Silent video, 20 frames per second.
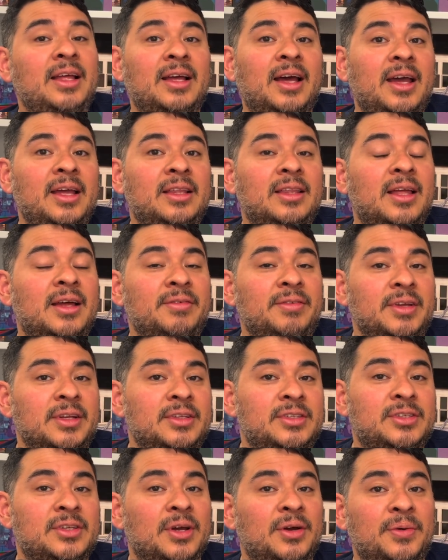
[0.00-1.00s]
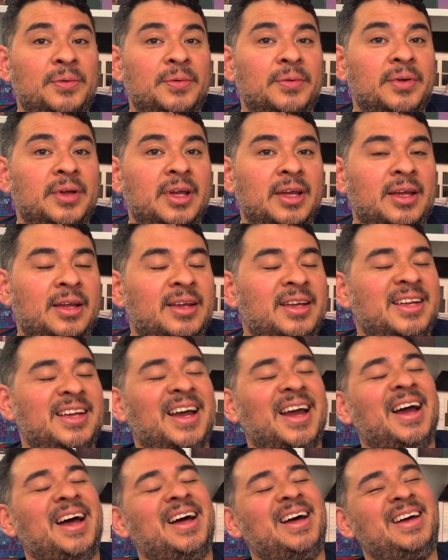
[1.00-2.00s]
love it. So
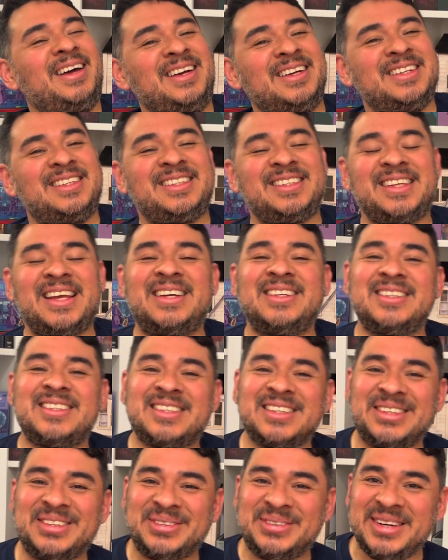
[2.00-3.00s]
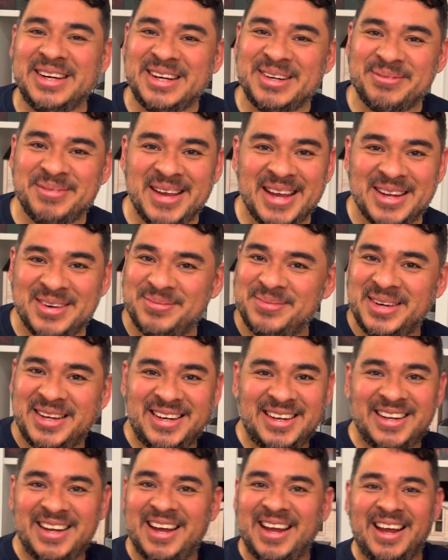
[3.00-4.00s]
it sounds so weird, man,
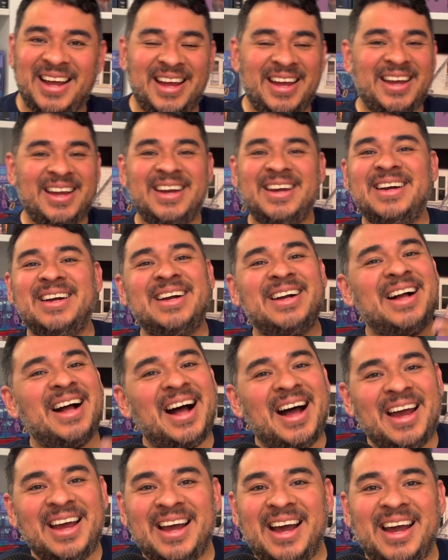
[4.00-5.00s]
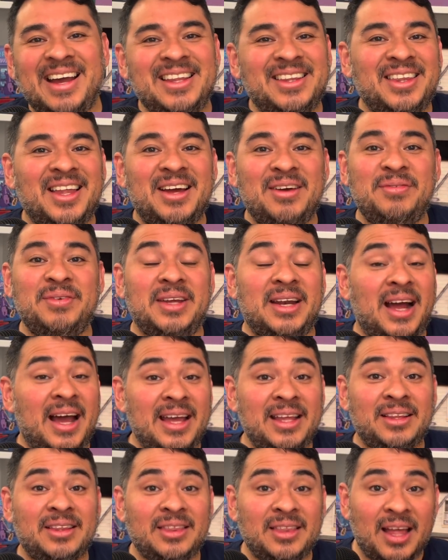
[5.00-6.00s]
but I love it. I
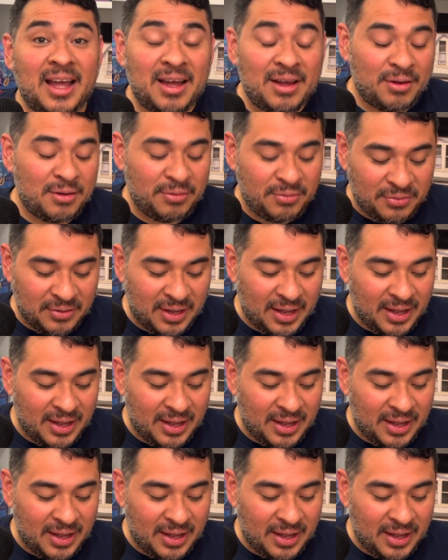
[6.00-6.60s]
love